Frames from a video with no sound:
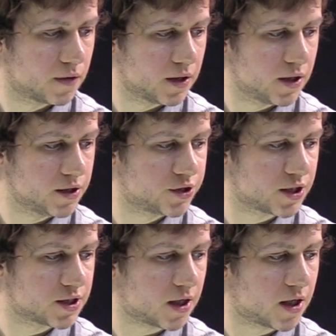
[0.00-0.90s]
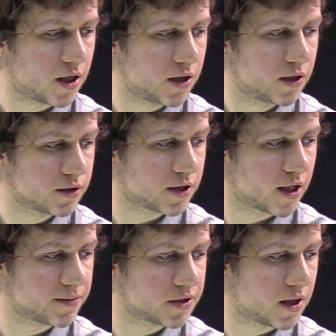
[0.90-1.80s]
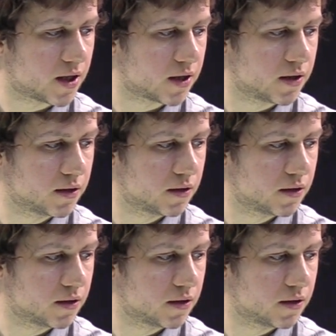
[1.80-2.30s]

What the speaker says: is just R times R.